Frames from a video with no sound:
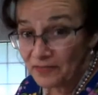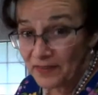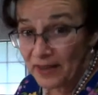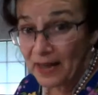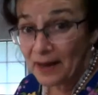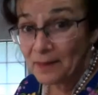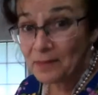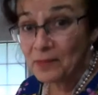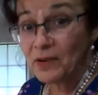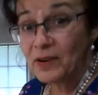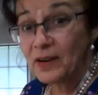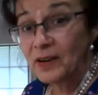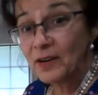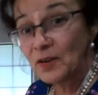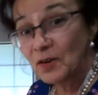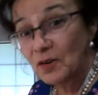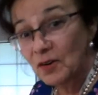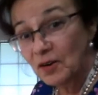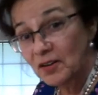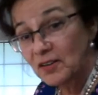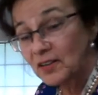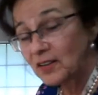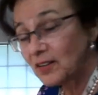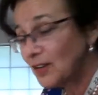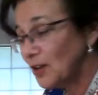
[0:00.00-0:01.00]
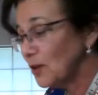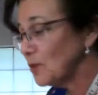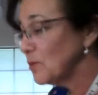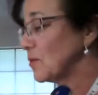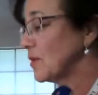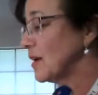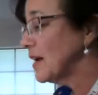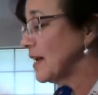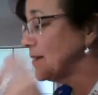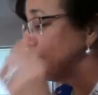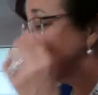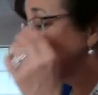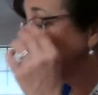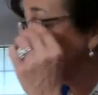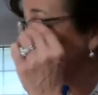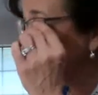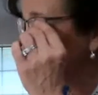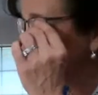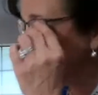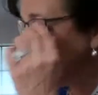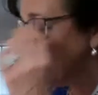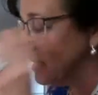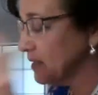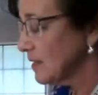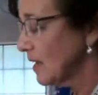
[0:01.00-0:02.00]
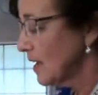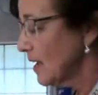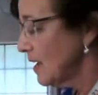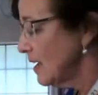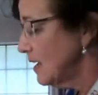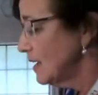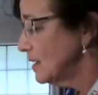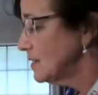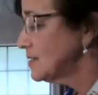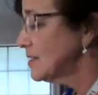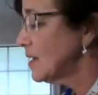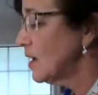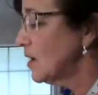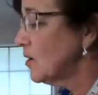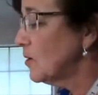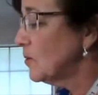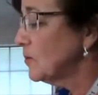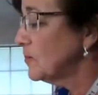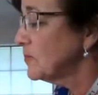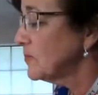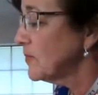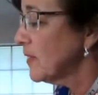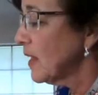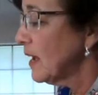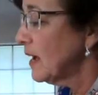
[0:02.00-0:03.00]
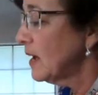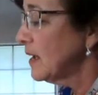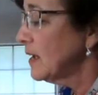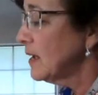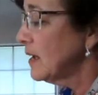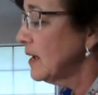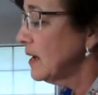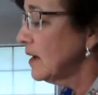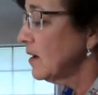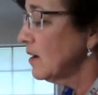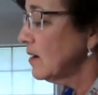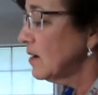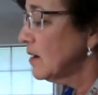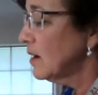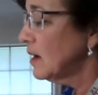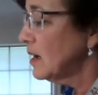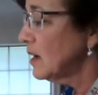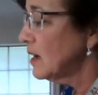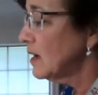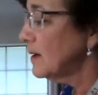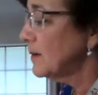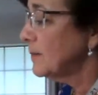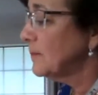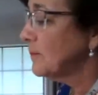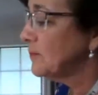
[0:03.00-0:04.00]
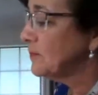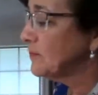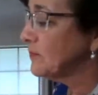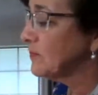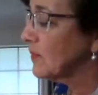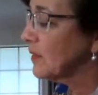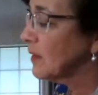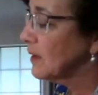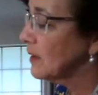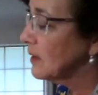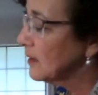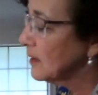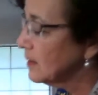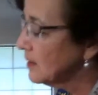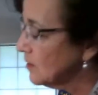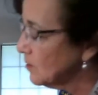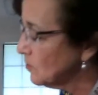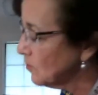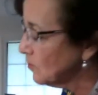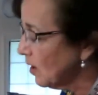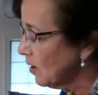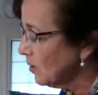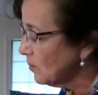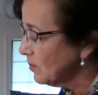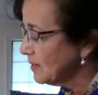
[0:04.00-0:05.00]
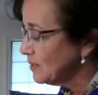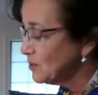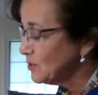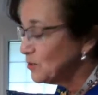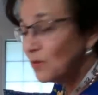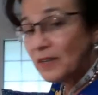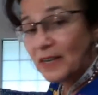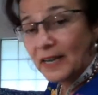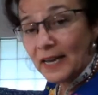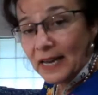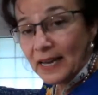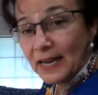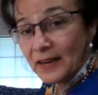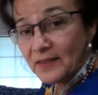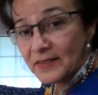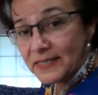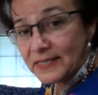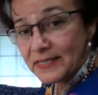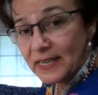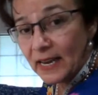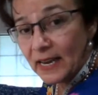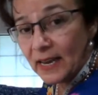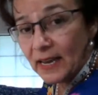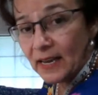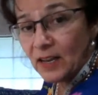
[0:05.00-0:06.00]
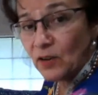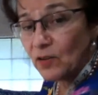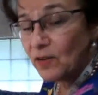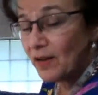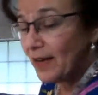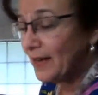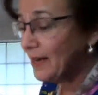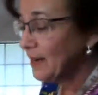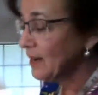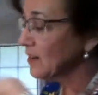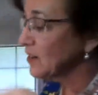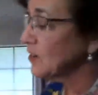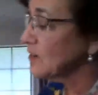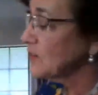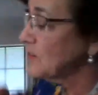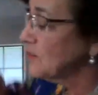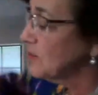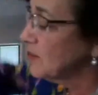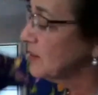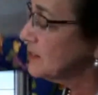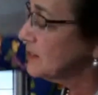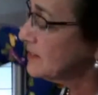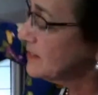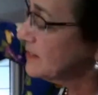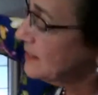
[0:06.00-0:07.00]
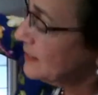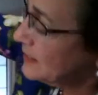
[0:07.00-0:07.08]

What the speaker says: or fabric or, you know, whatever project. So here, you always want to have a tail. I don't know if you can